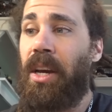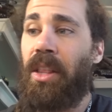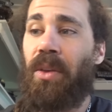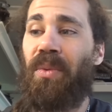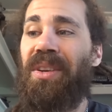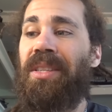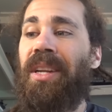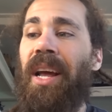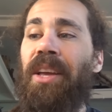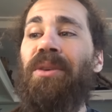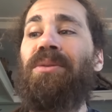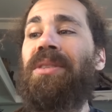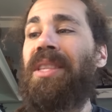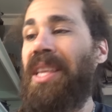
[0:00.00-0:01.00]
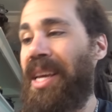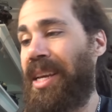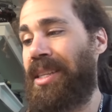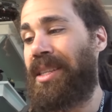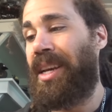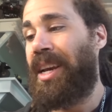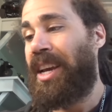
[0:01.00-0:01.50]
The reason I use
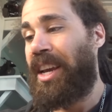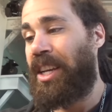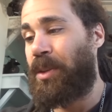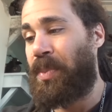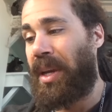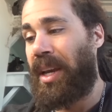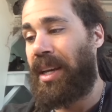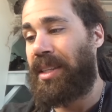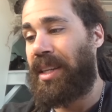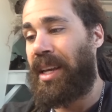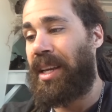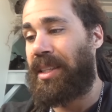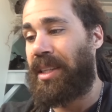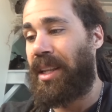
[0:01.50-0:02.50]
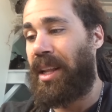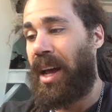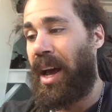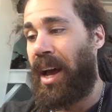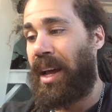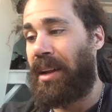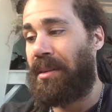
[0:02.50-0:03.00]
this is because it's
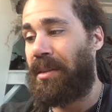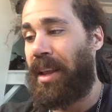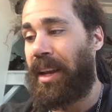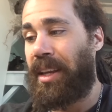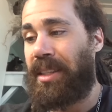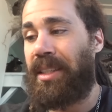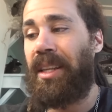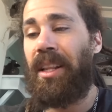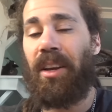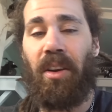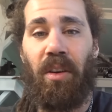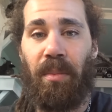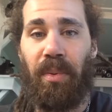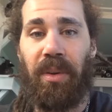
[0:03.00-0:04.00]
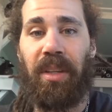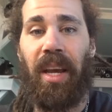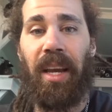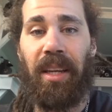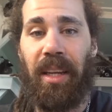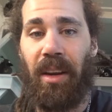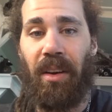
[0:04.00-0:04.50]
like a silicone
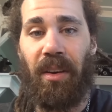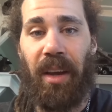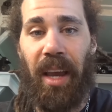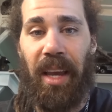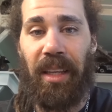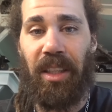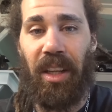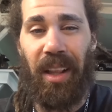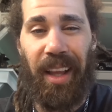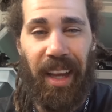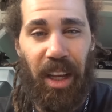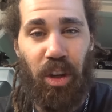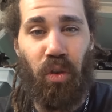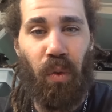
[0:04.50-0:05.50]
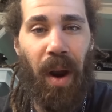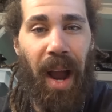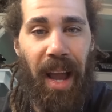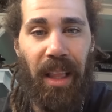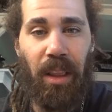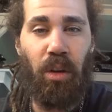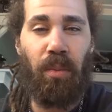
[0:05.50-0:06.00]
protectant, okay? It's like a
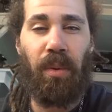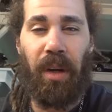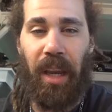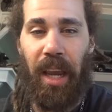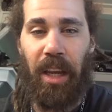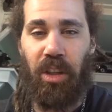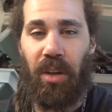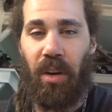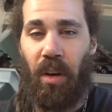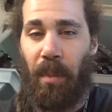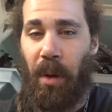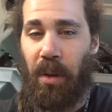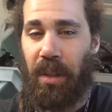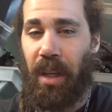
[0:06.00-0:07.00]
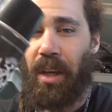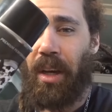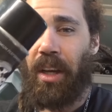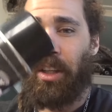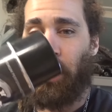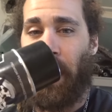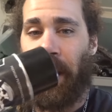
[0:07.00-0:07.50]
dry lubrication almost.
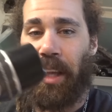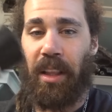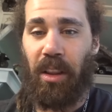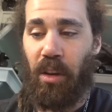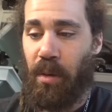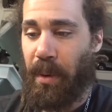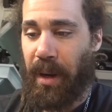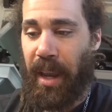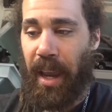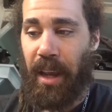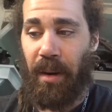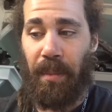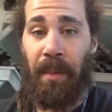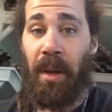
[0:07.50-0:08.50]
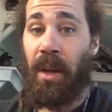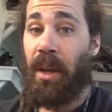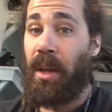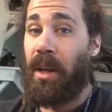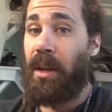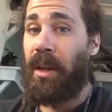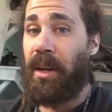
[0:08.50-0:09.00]
So I can lubricate them.
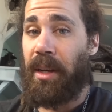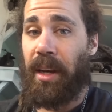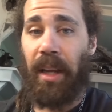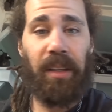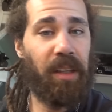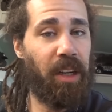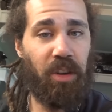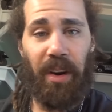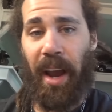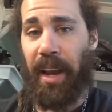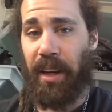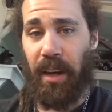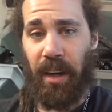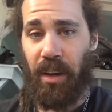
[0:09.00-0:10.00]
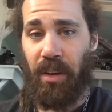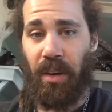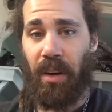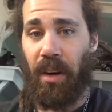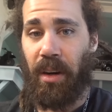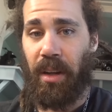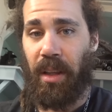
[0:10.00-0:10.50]
It doesn't attract any
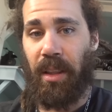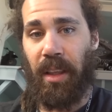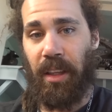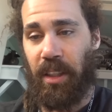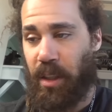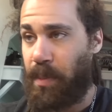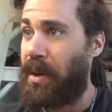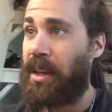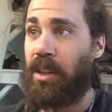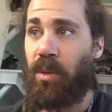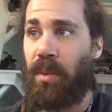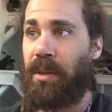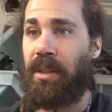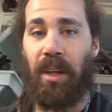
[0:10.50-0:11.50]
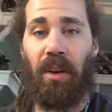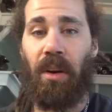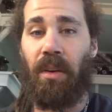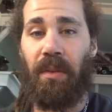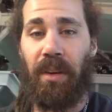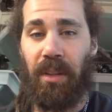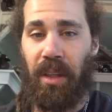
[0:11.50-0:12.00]
dirt, that spins with
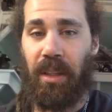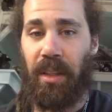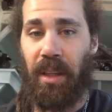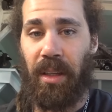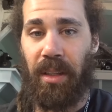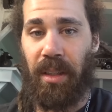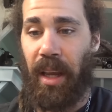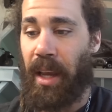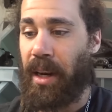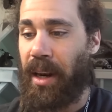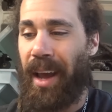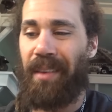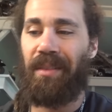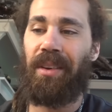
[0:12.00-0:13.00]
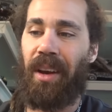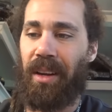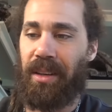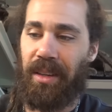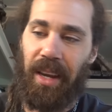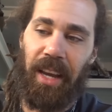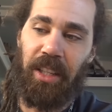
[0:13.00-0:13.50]
zero resistance, and I've
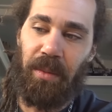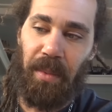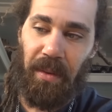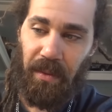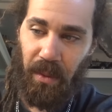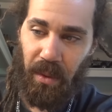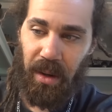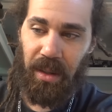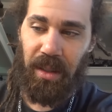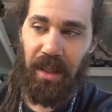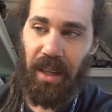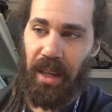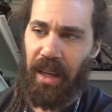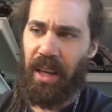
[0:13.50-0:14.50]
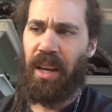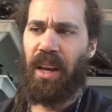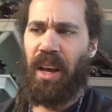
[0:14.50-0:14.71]
done tests before to see